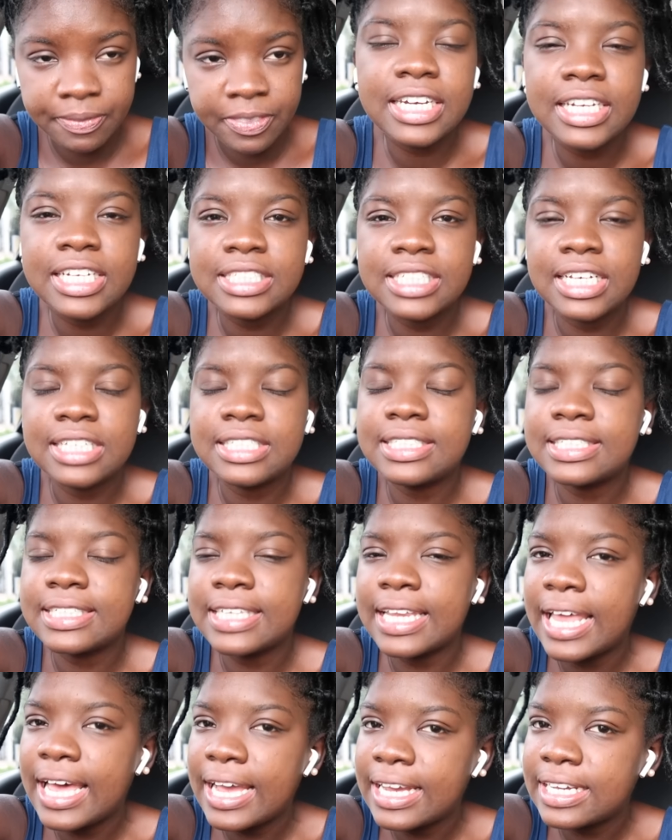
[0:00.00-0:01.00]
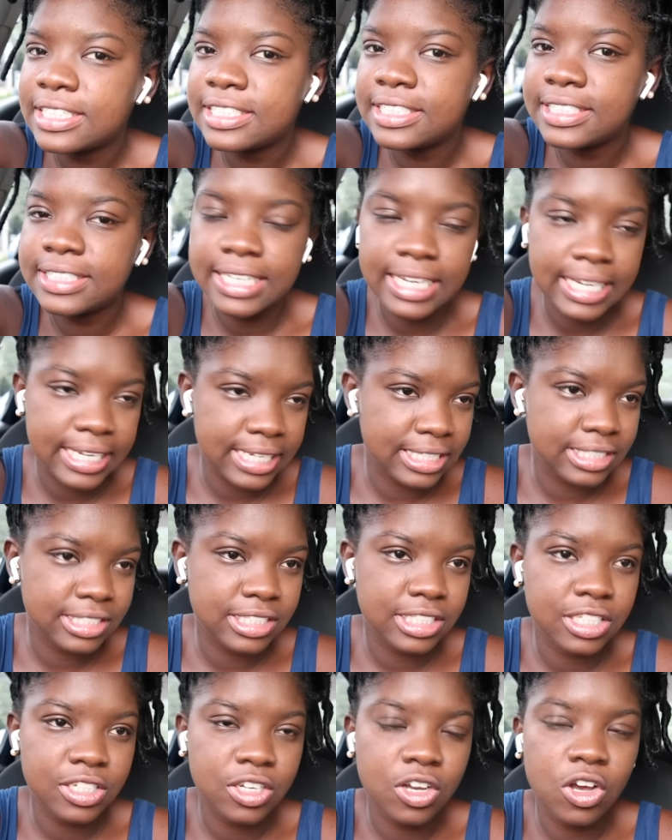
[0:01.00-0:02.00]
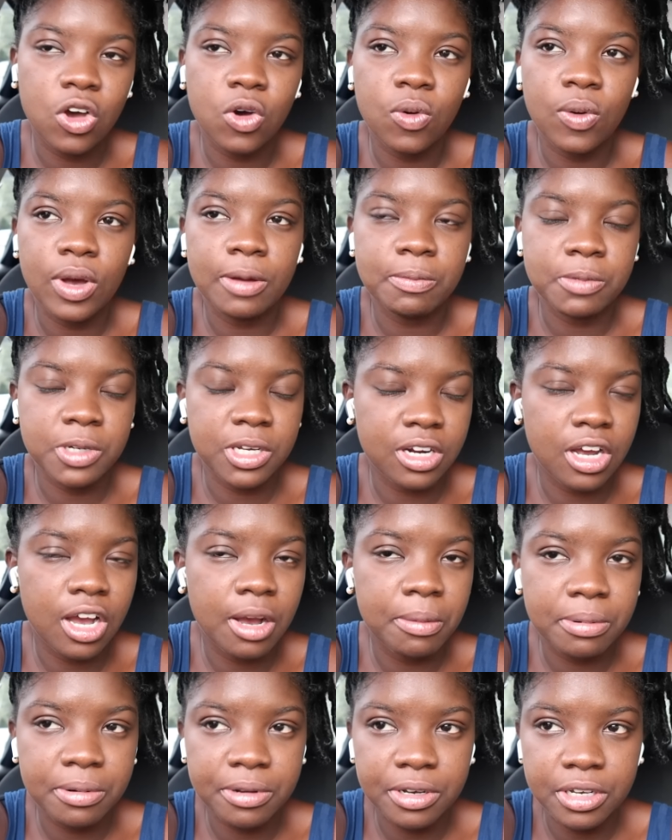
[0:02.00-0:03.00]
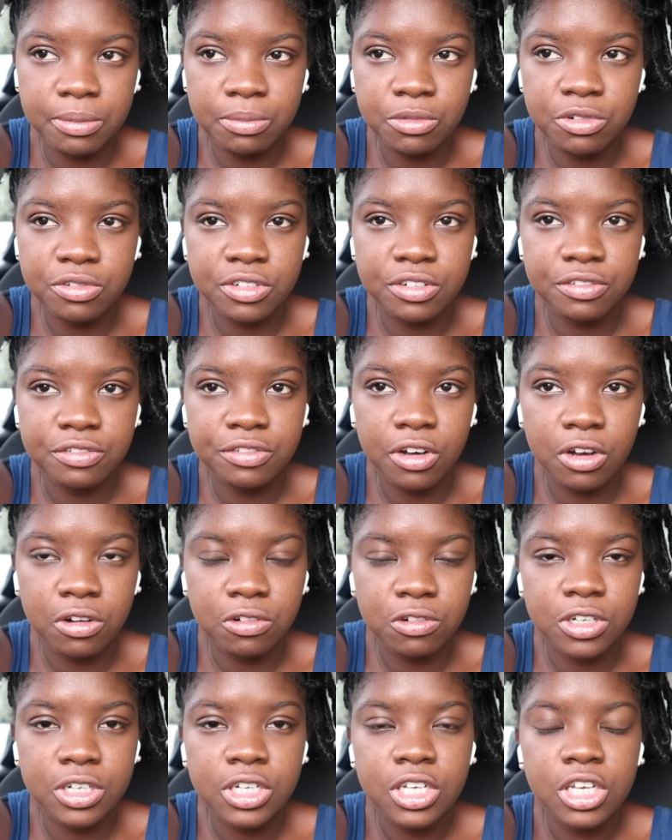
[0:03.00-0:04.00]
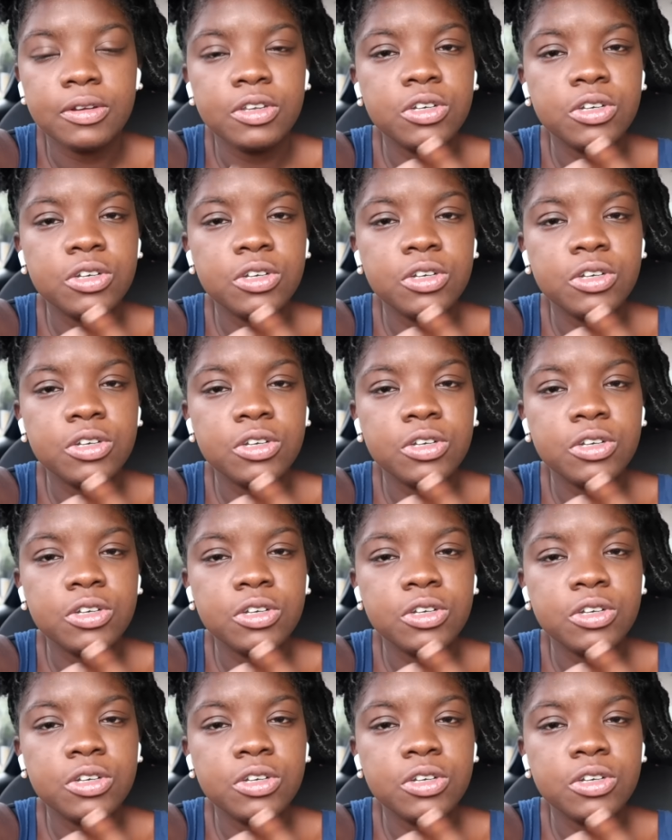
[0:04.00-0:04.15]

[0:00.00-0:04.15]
There's a slight change in how I'm gonna operate moving forward.